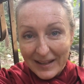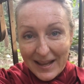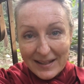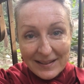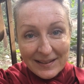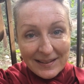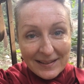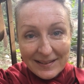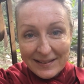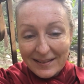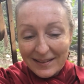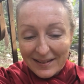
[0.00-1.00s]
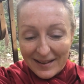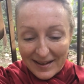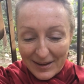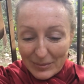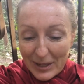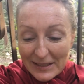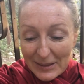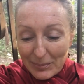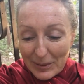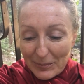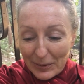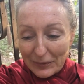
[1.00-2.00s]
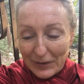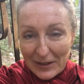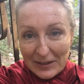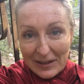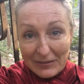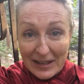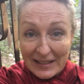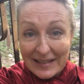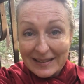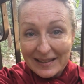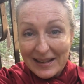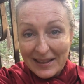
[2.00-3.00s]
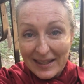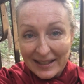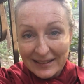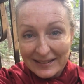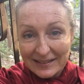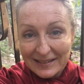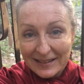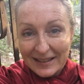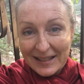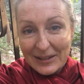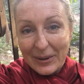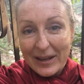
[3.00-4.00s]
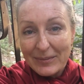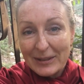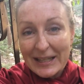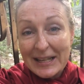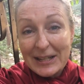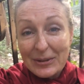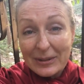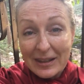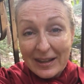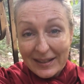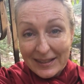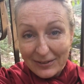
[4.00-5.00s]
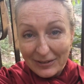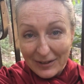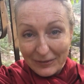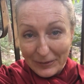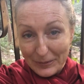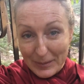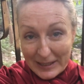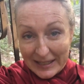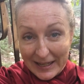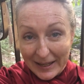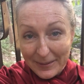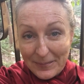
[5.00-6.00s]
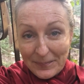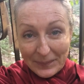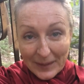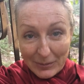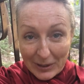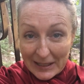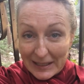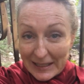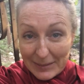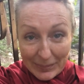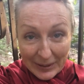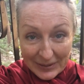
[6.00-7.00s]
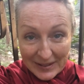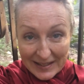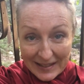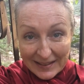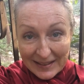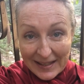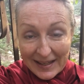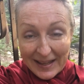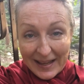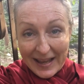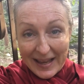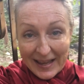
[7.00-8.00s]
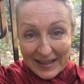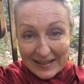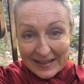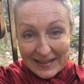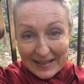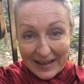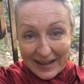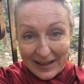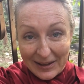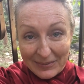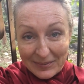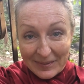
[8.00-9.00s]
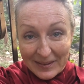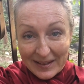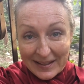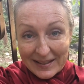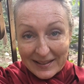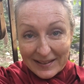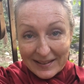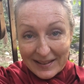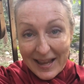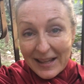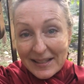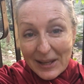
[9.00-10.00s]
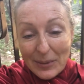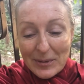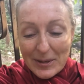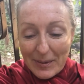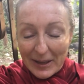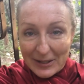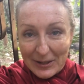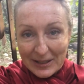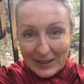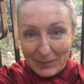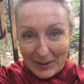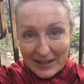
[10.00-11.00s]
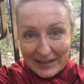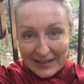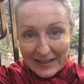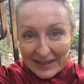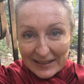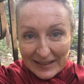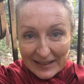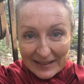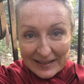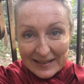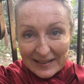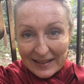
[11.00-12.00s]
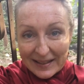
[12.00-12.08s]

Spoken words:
and a deep and profound love that needs nothing. So I'm sending you lots of love from India. I'm going to keep posting, and yeah, tell me about your experiences, and